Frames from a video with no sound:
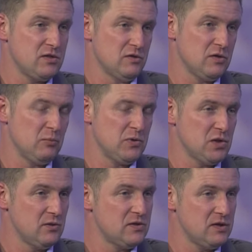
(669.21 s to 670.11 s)
So there's an
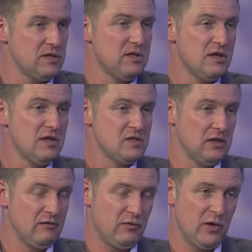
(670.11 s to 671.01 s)
opportunity
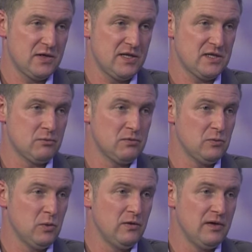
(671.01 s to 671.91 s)
certainly for architects to
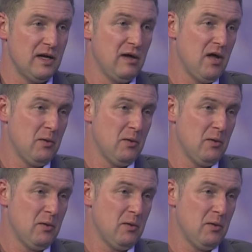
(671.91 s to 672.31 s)
work there,